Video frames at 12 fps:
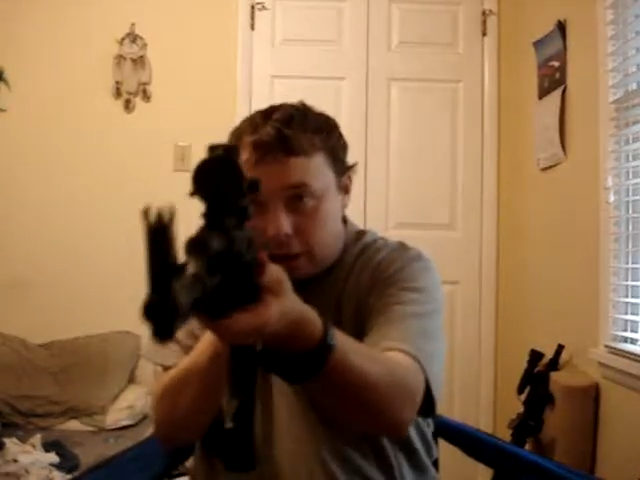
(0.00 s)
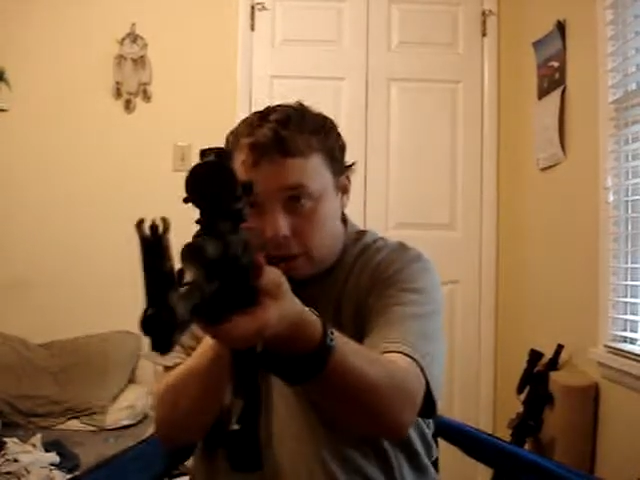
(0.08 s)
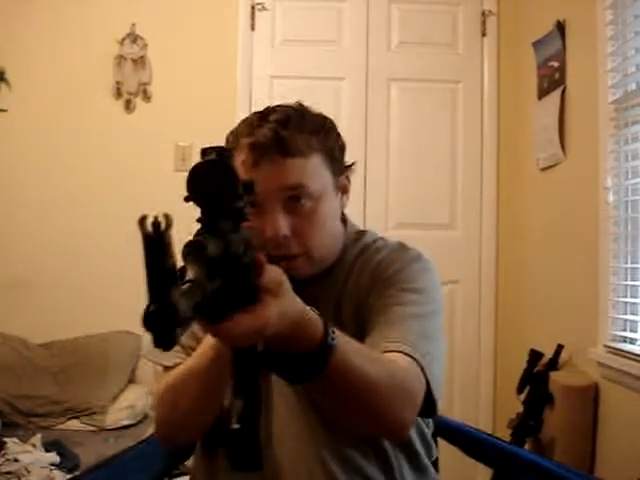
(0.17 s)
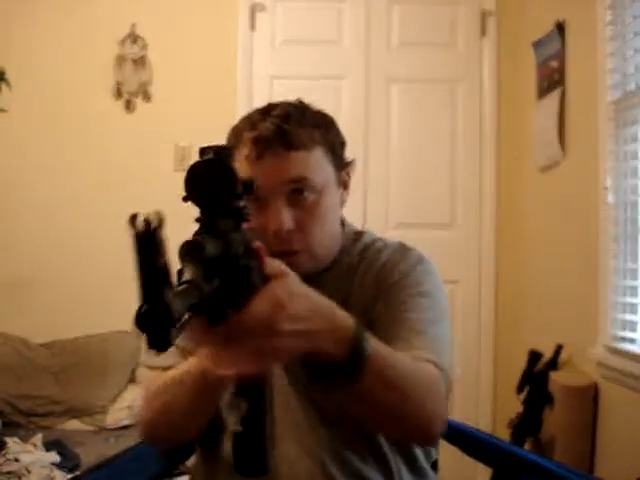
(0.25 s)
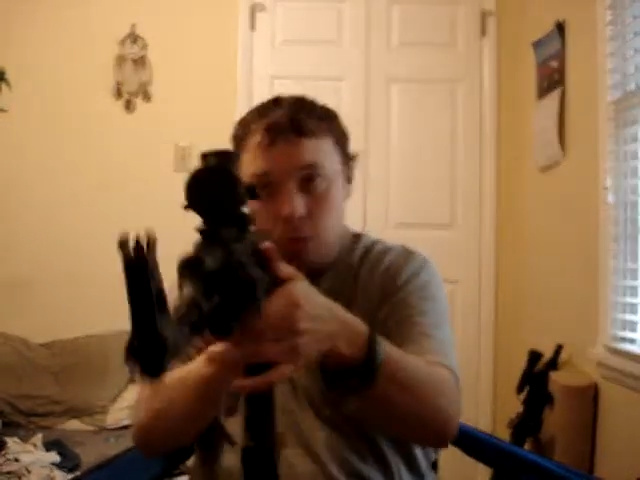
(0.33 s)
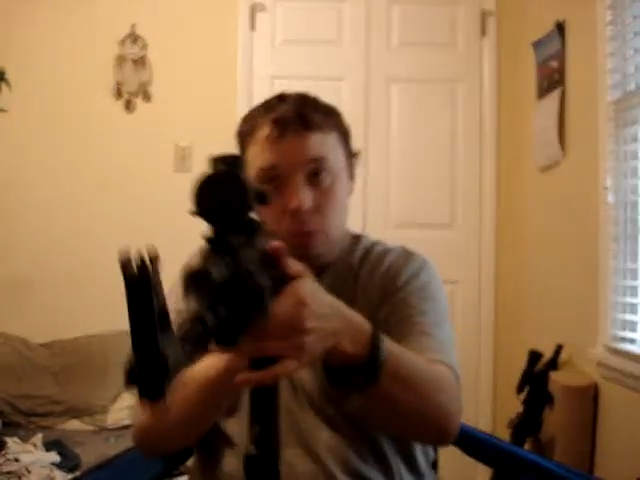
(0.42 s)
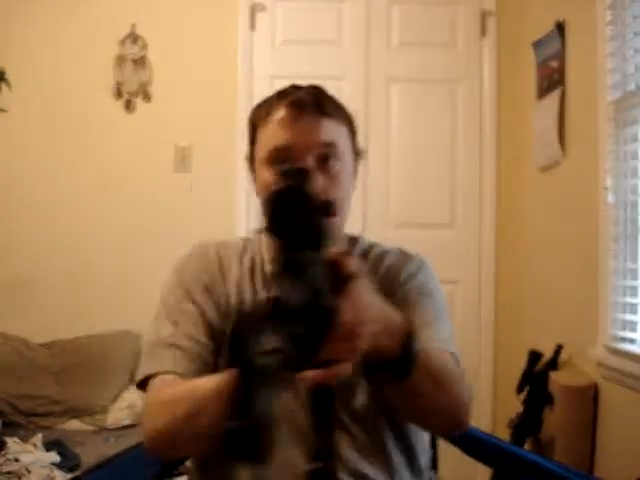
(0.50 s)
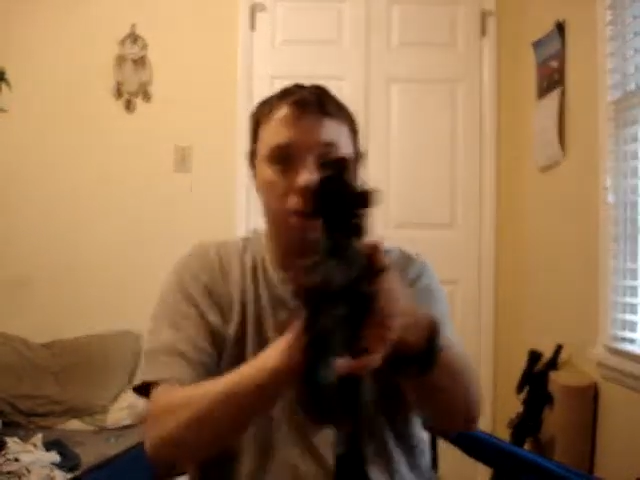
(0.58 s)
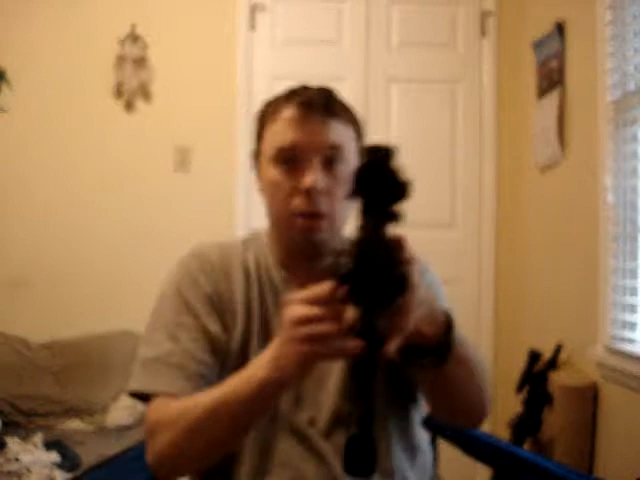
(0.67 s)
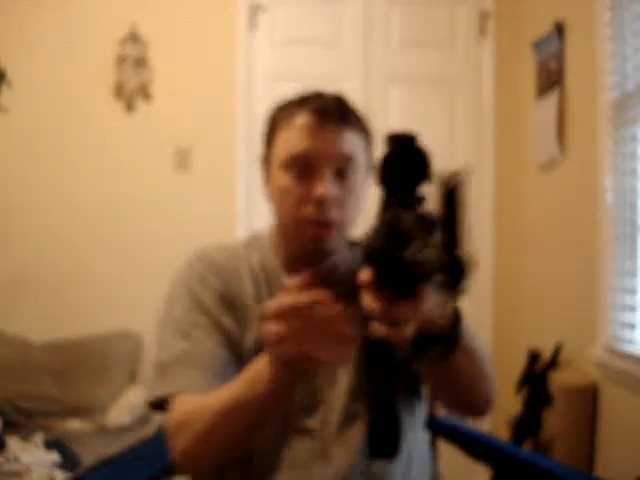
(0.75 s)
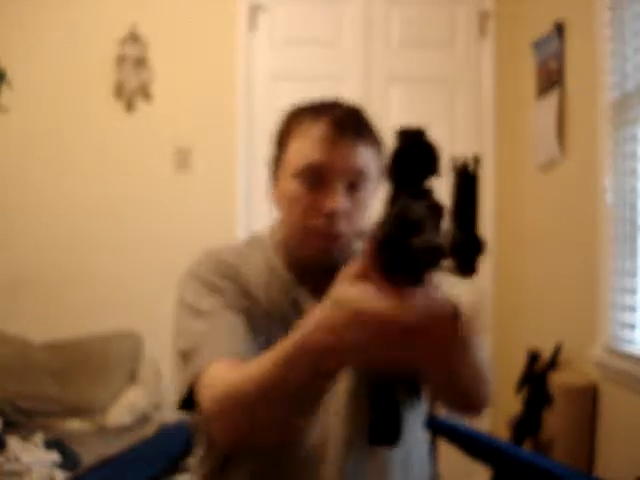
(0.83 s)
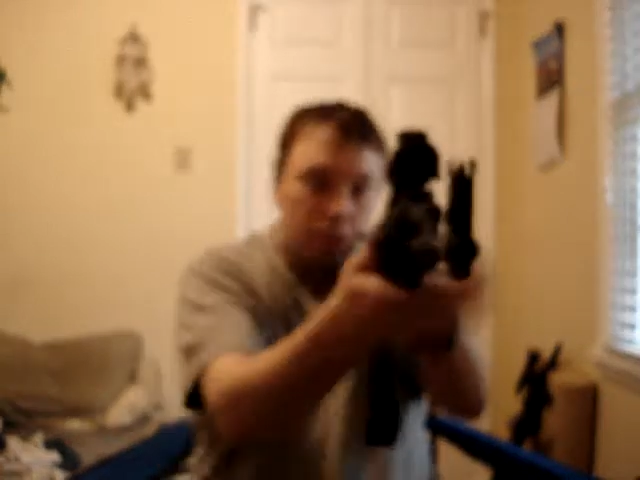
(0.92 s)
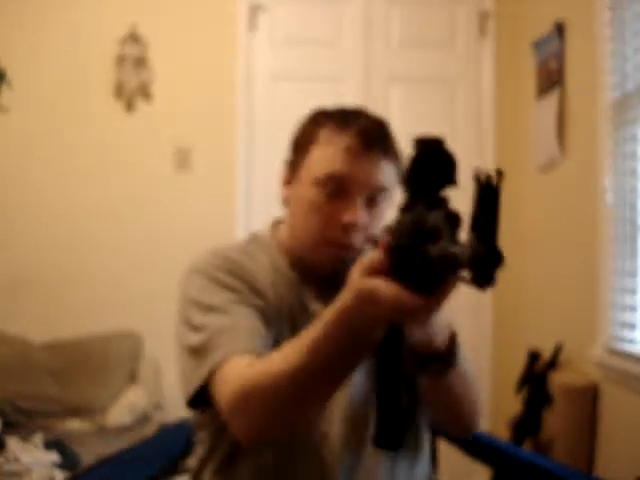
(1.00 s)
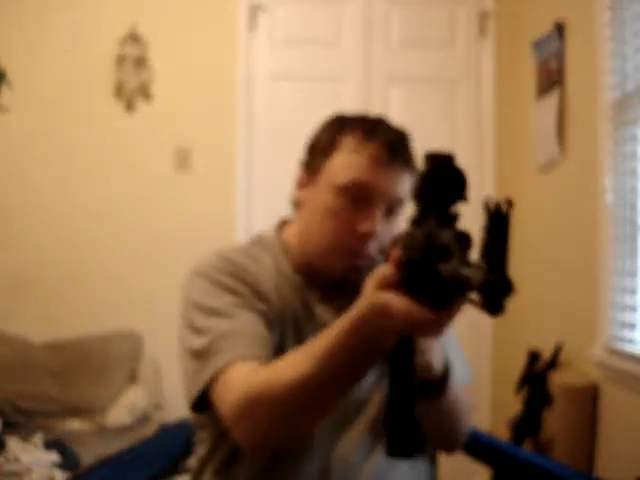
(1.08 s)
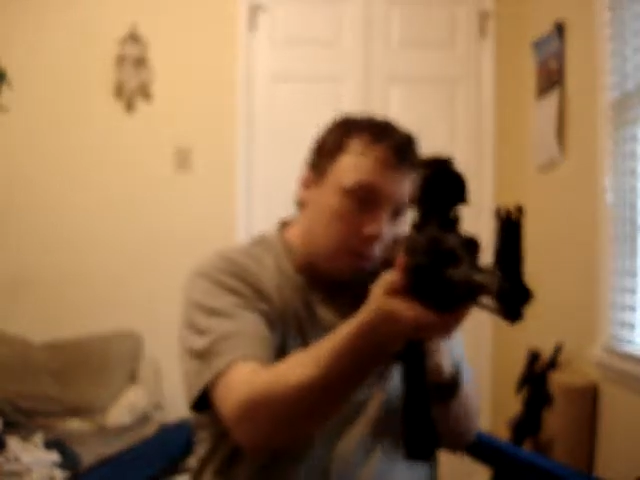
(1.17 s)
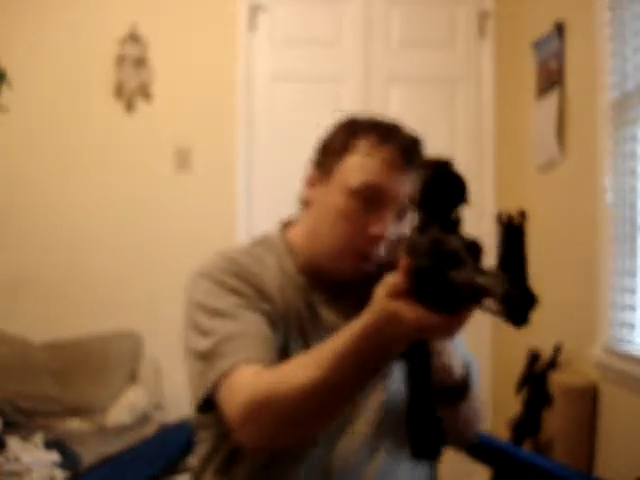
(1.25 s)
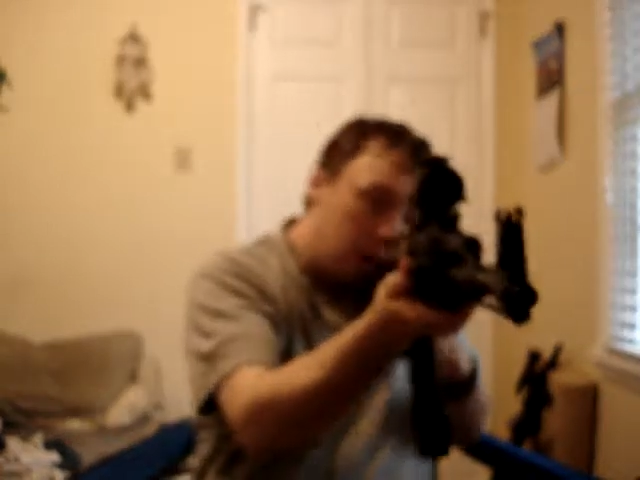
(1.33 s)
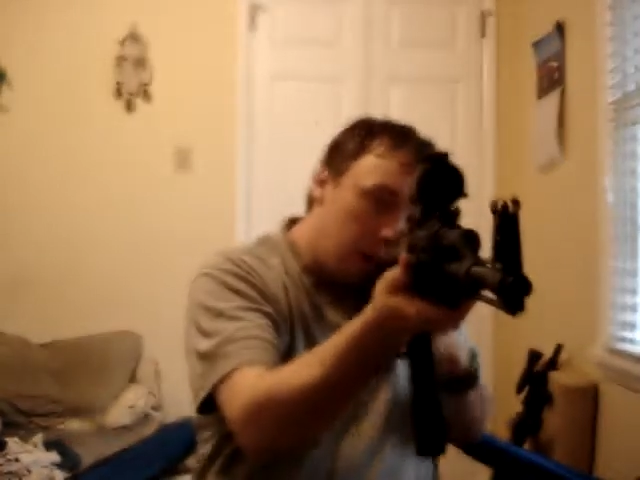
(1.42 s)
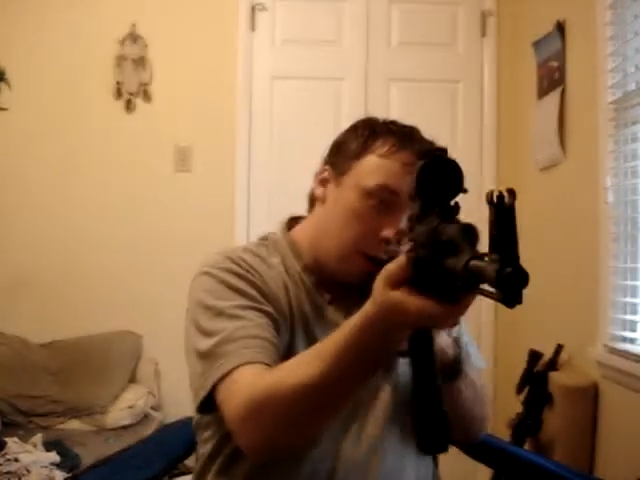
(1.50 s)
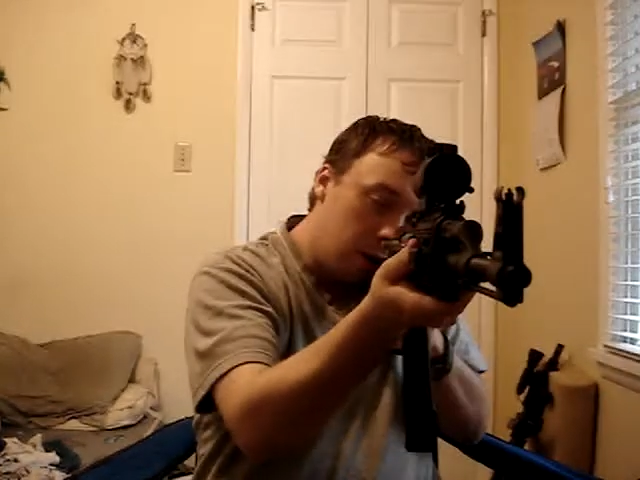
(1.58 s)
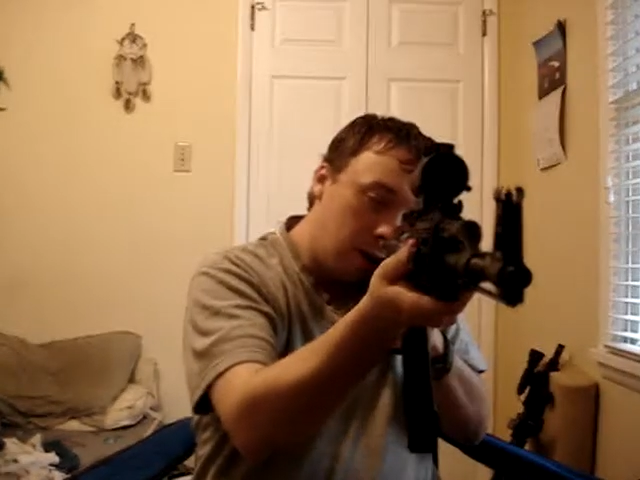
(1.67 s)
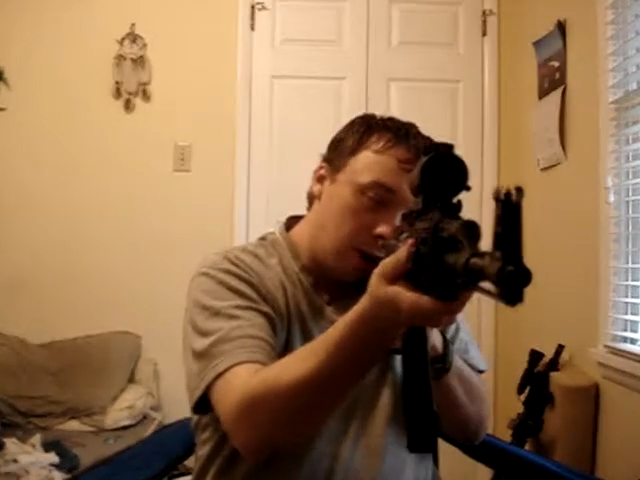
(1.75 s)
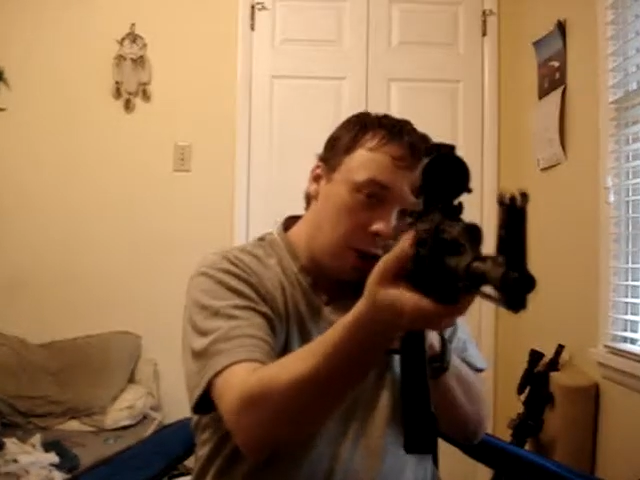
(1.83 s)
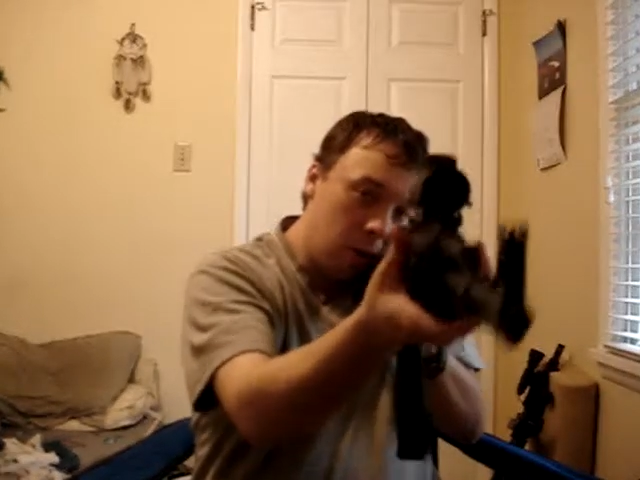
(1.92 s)
to do with this.
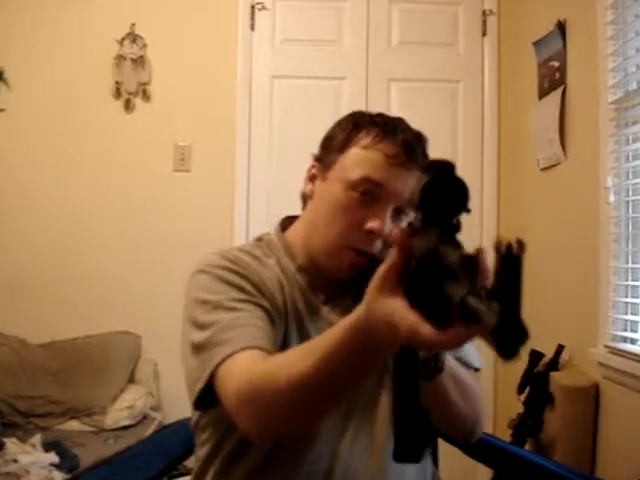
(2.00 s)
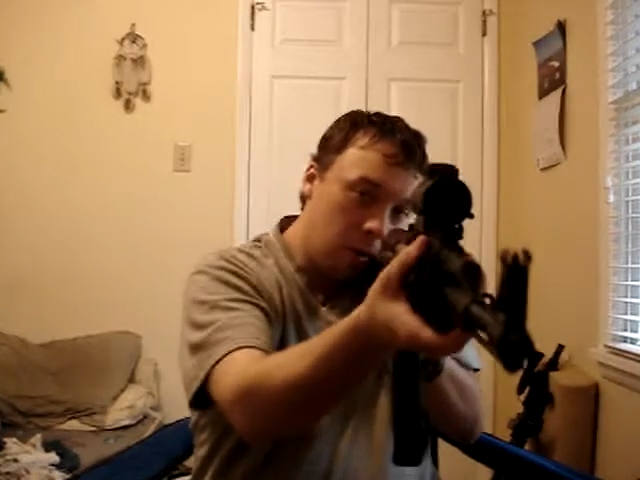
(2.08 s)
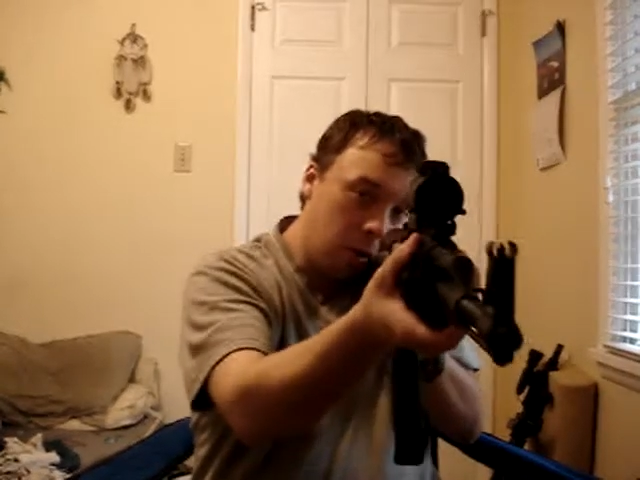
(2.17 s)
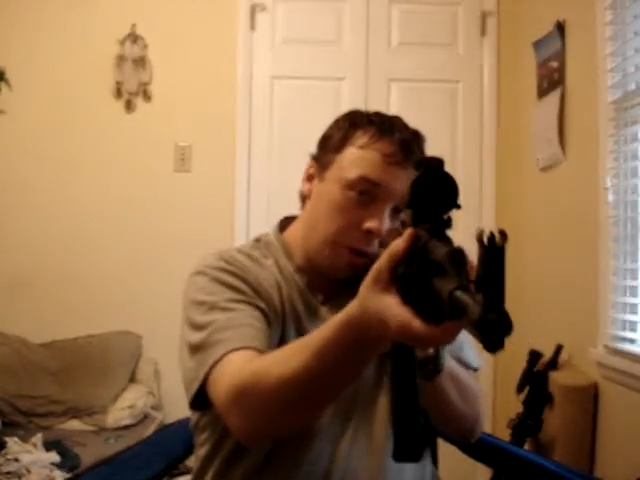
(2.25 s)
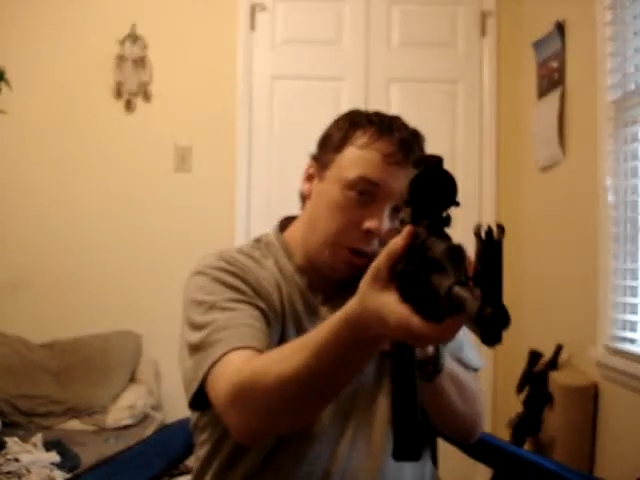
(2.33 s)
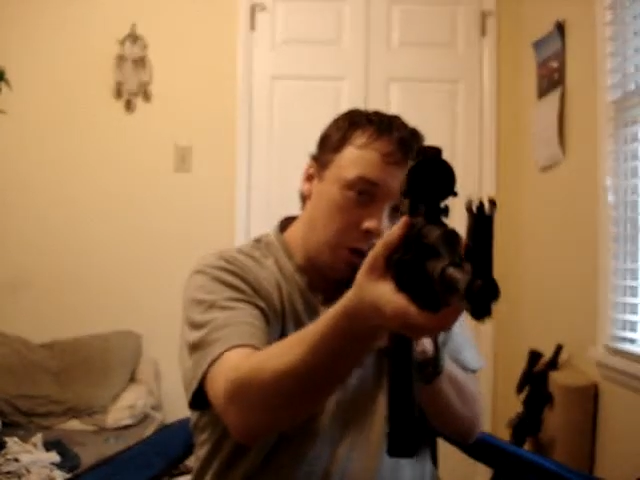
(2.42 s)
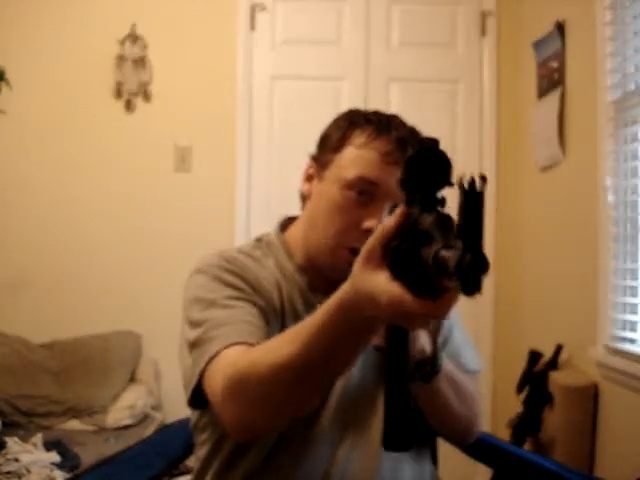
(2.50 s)
Say you don't want to reach